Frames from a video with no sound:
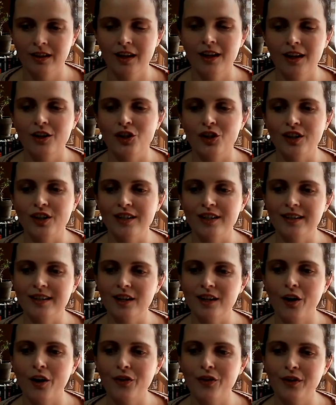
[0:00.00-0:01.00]
She is the
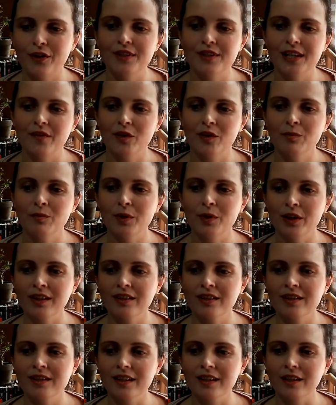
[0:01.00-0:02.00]
author of 7
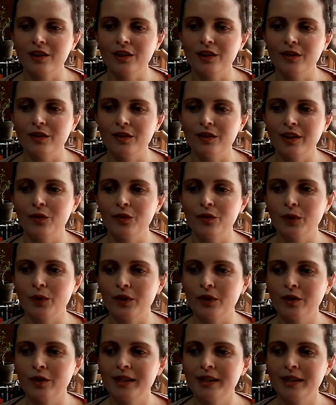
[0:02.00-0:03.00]
books, including The
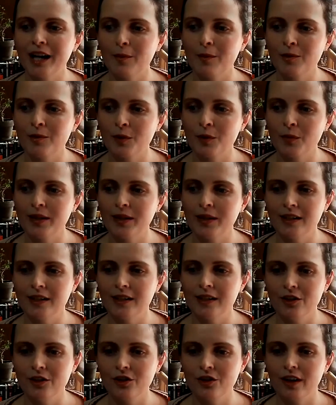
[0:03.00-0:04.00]
World Becomes What We
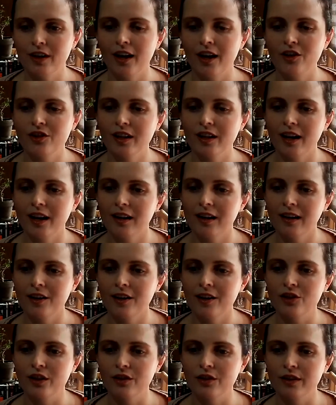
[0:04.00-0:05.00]
Teach, Educating a
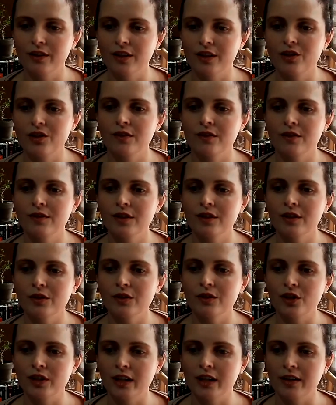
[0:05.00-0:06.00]
Generation of
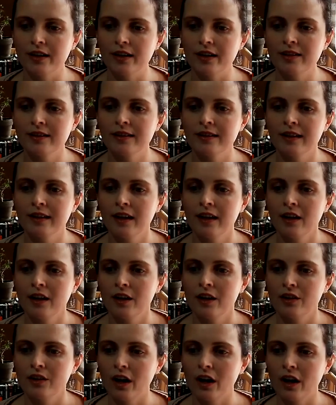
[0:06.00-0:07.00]
Solutionaries,
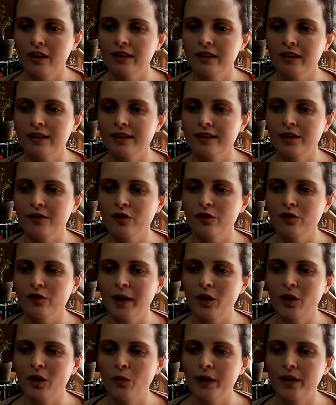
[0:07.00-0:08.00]
Nautilus Silver
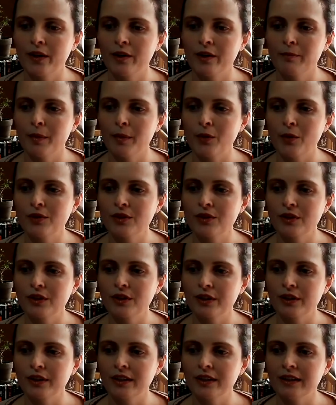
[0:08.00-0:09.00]
Medal winner, Most
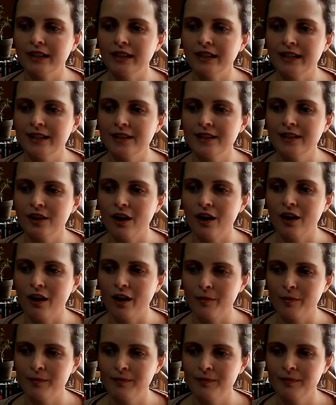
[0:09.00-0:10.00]
Good, Least
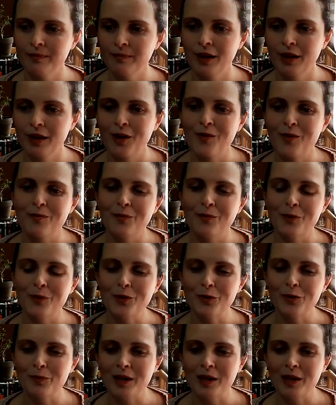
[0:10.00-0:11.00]
Harm,
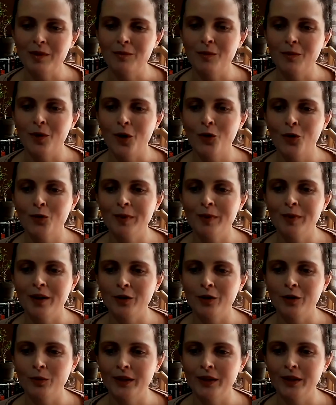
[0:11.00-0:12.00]
Moonbeam Gold
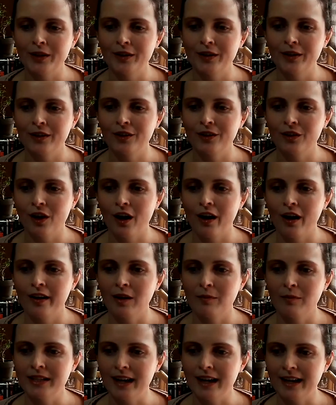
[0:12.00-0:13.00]
Medal winner,
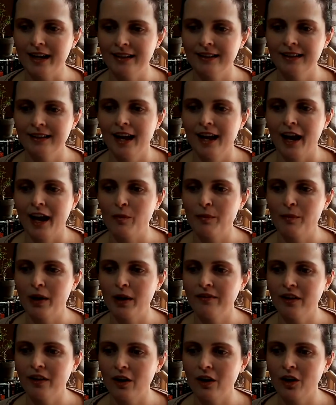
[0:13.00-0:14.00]
Claude and Medea,
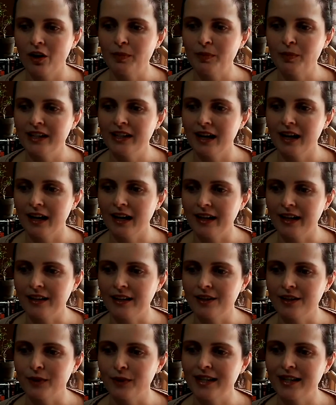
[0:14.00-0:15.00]
and above all, Be
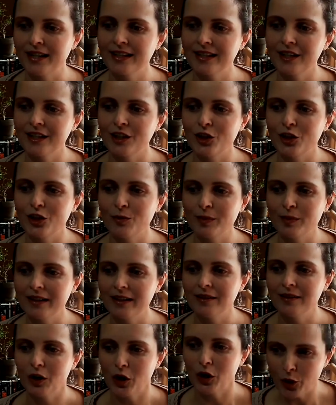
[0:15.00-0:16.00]
Kind, Raising a
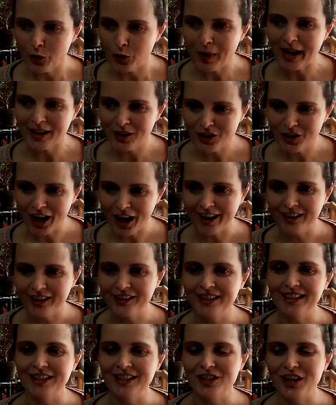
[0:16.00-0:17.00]
Humane
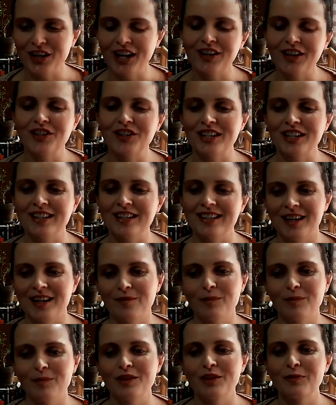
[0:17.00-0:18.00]
Child in
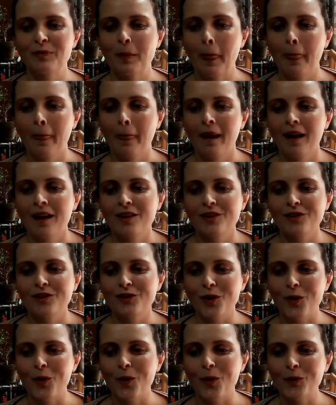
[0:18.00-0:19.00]
Challenging Times.
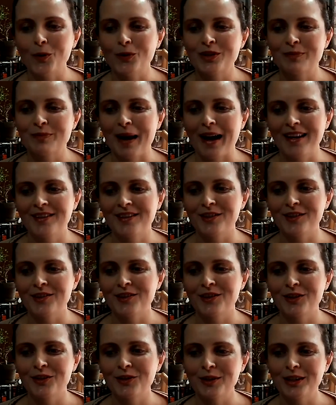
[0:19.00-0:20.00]
Zoe holds
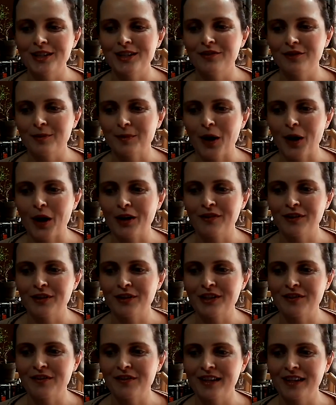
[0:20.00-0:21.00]
master's degree from
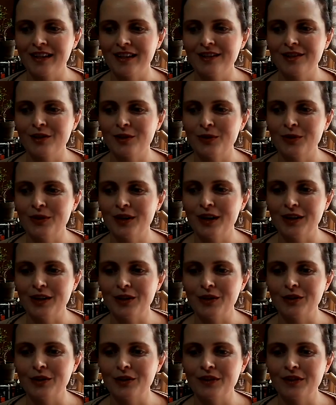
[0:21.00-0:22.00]
Harvard Divinity School and
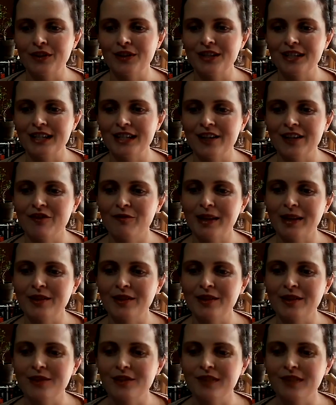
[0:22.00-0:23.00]
the University of
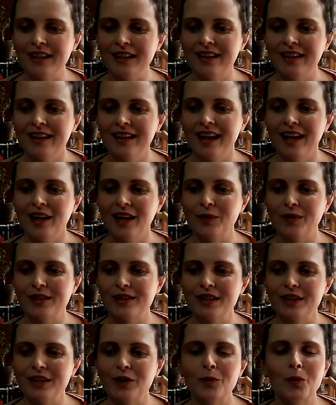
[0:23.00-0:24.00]
Pennsylvania and
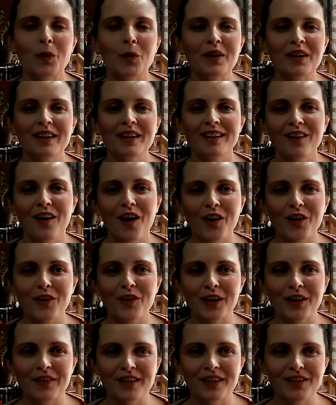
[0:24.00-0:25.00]
was awarded an
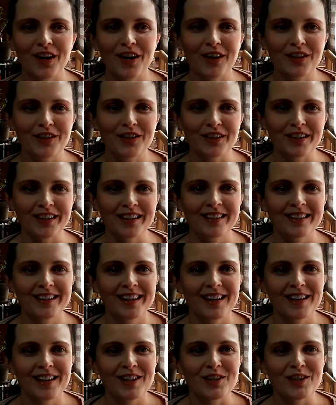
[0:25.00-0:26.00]
honorary doctorate.
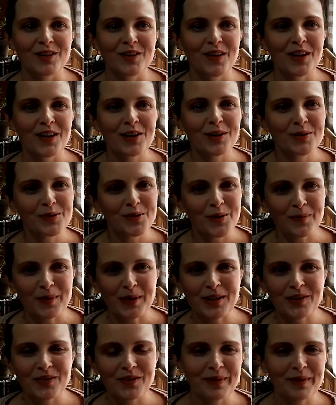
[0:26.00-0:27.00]
So thank you so
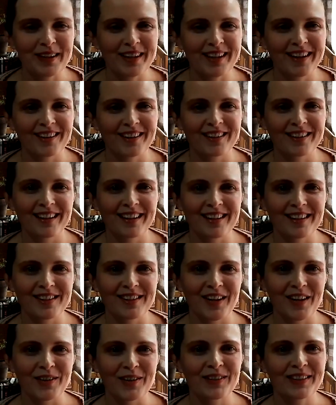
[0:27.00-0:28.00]
much for being here today,
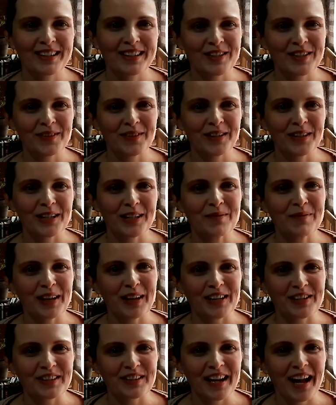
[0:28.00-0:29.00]
Zoe. It's really a
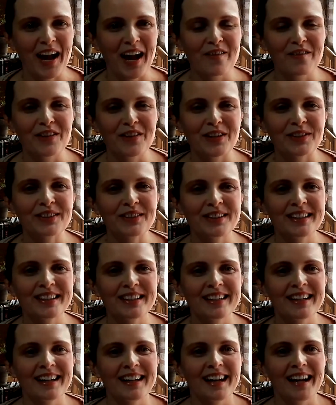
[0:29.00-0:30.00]
pleasure to have you.
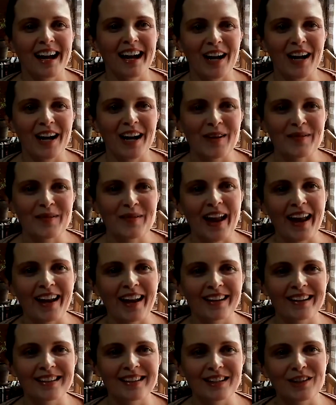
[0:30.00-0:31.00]

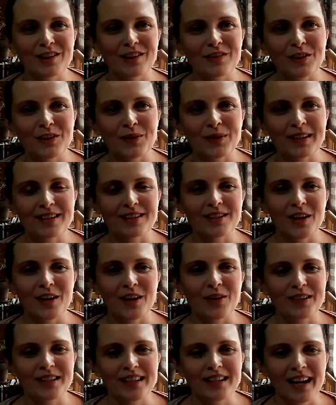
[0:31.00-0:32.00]
And interviewing
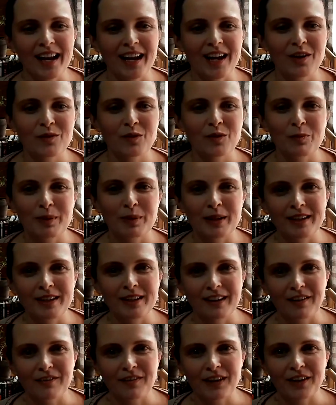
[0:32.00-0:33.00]
Zoe today will be
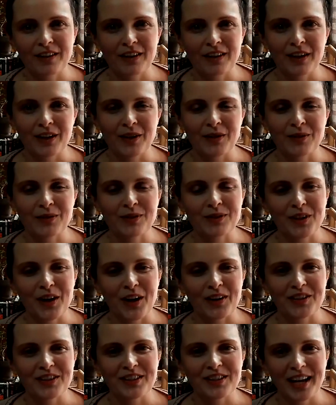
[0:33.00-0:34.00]
our very own
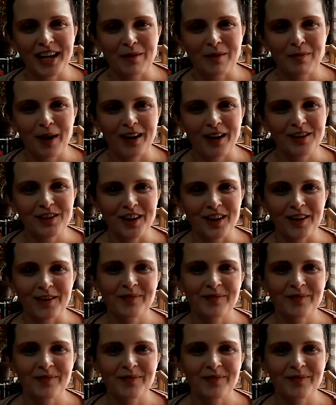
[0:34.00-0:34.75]
Dr. Gabe Bradshaw.